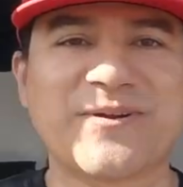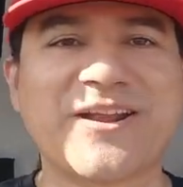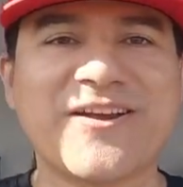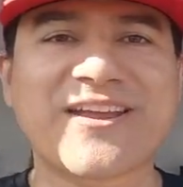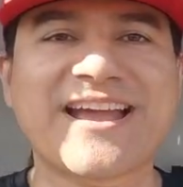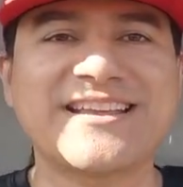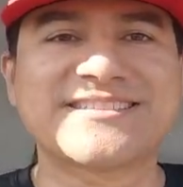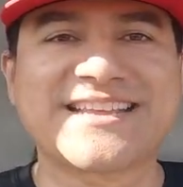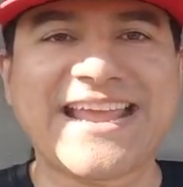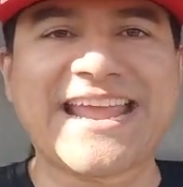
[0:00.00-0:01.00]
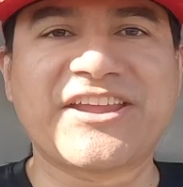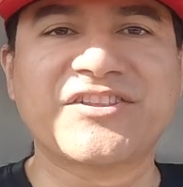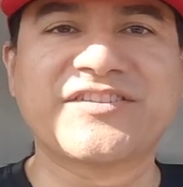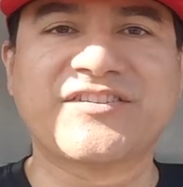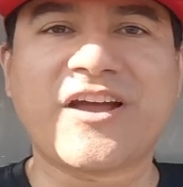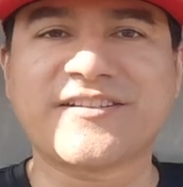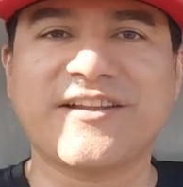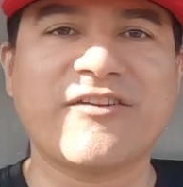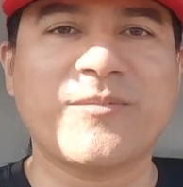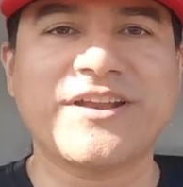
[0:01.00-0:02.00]
Right on, guys. Hey, good to talk
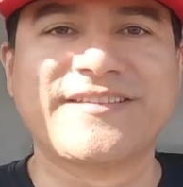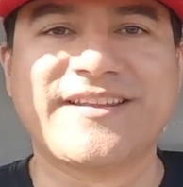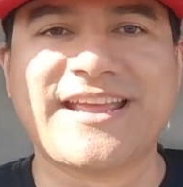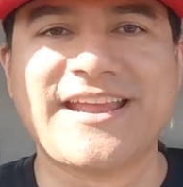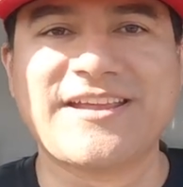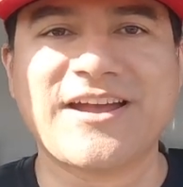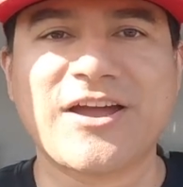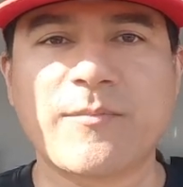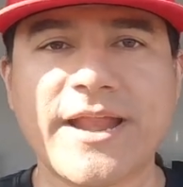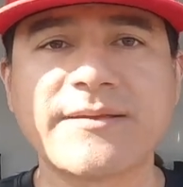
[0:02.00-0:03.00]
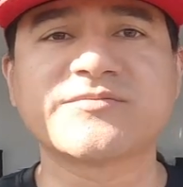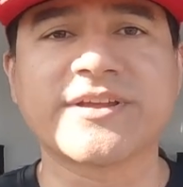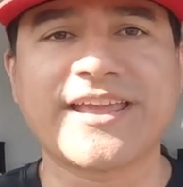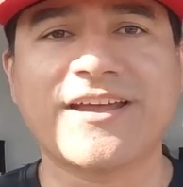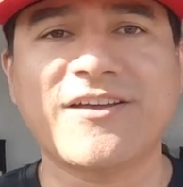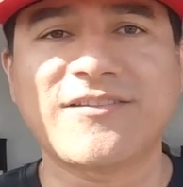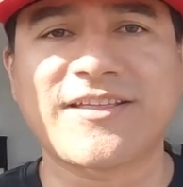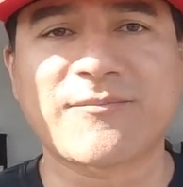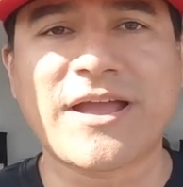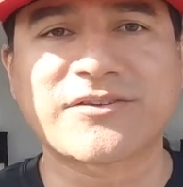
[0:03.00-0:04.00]
to everybody today. My name is Mikael,
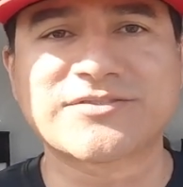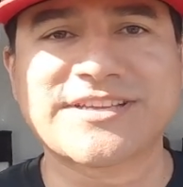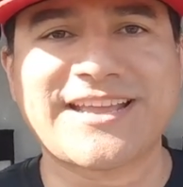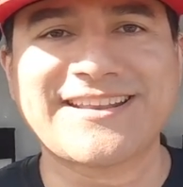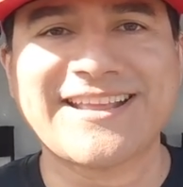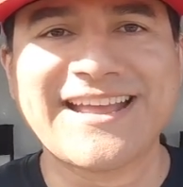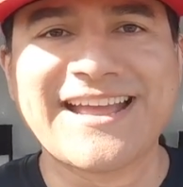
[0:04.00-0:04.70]
like Michael said.